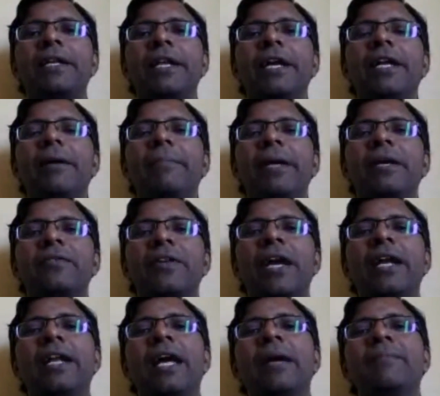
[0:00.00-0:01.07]
a banking
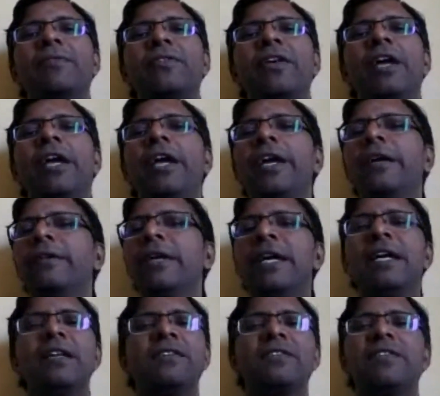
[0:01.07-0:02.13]
database and I'm
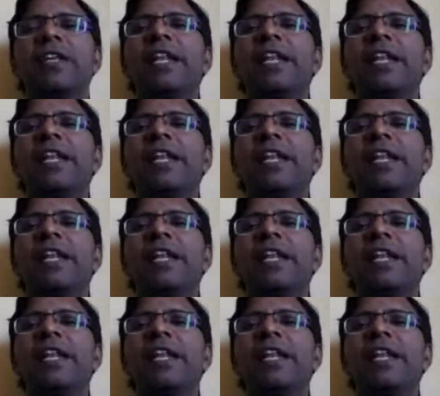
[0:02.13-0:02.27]
saying